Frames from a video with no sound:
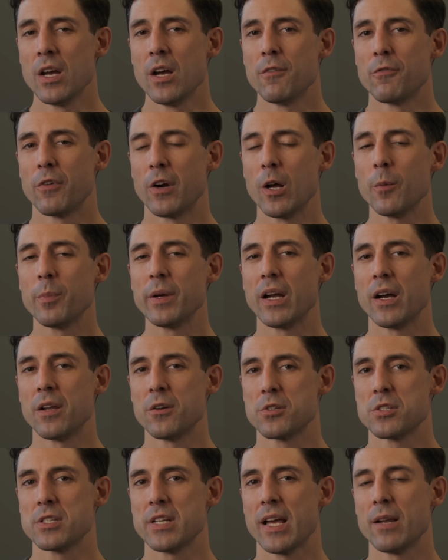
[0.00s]
for helping
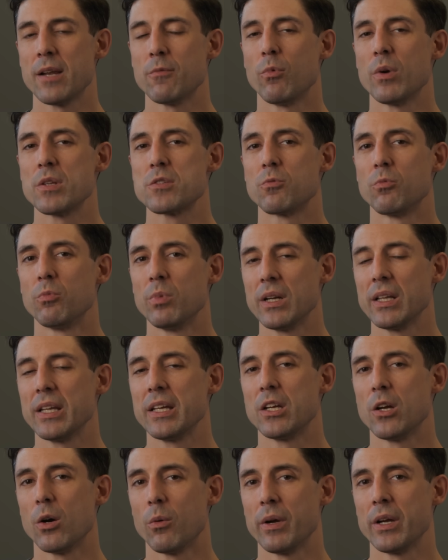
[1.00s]
understand what's really
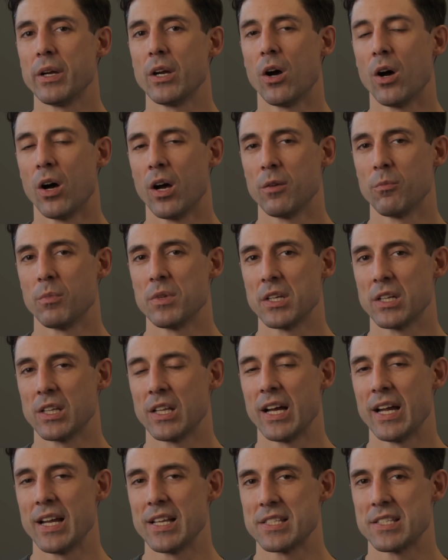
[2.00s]
going on when the
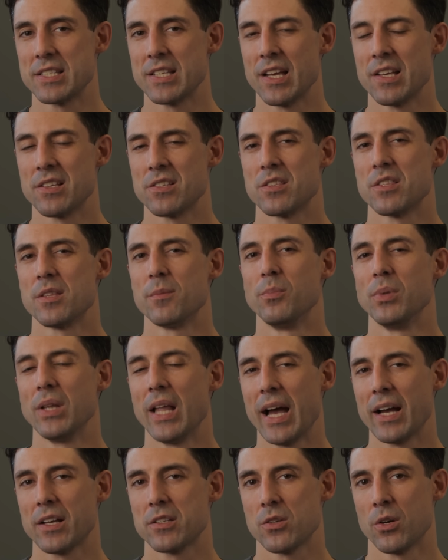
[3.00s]
client says the
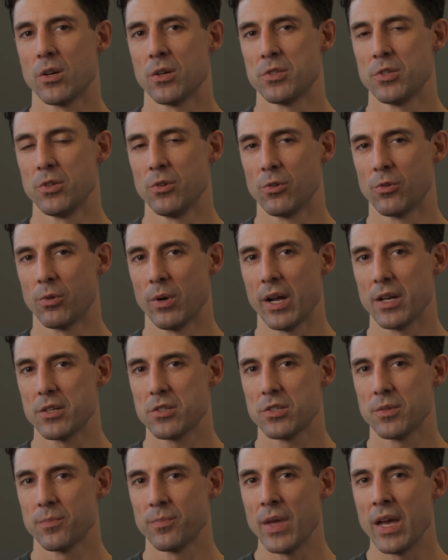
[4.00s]
blacks are too
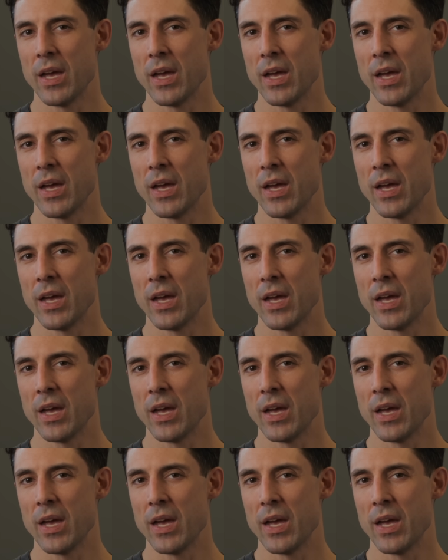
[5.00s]
crushed.